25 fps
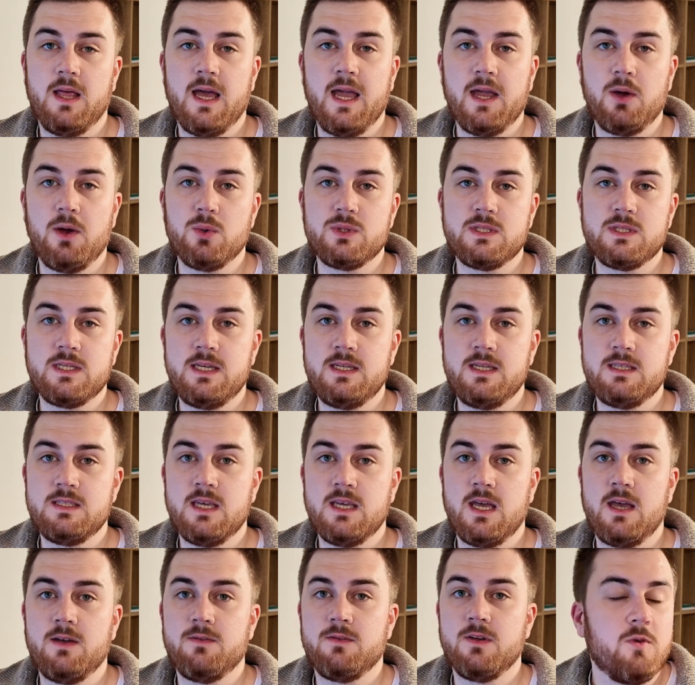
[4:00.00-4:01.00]
Equity
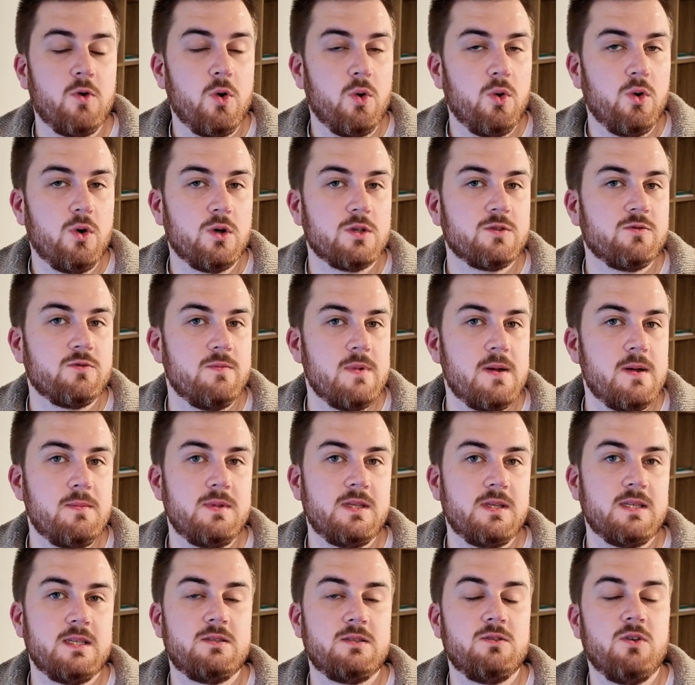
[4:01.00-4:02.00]
ETF. Of course, remember
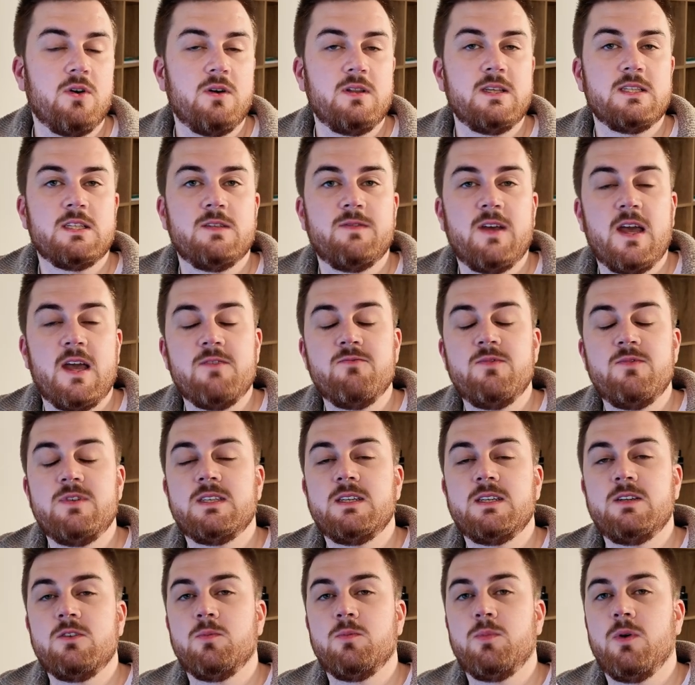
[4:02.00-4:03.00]
this is not a list of every
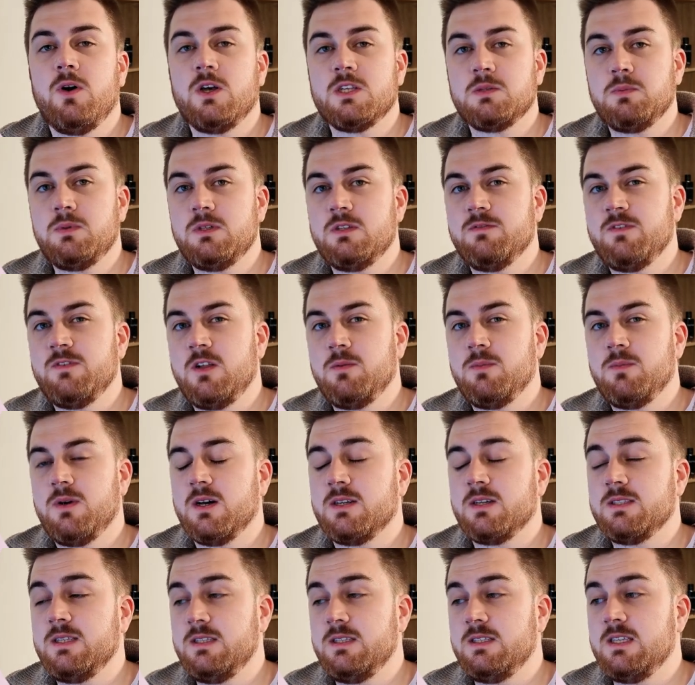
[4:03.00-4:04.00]
single possible developed
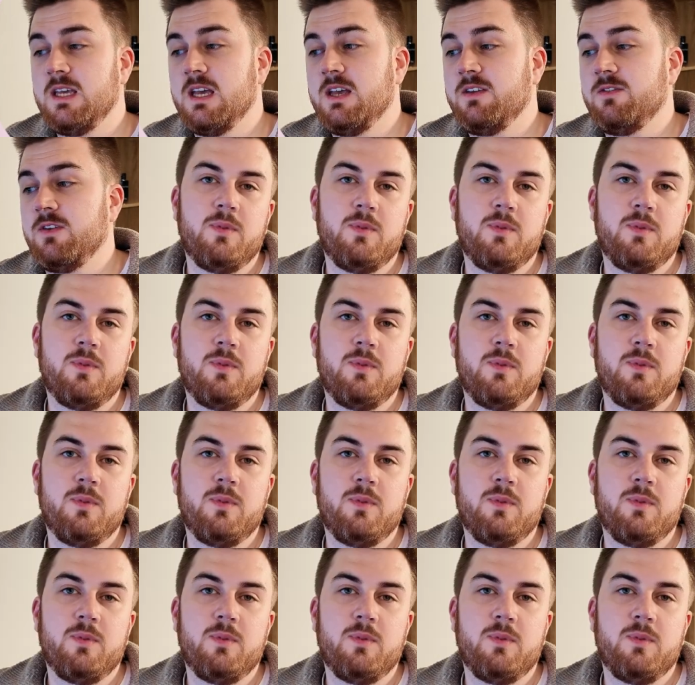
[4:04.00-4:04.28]
markets ETF,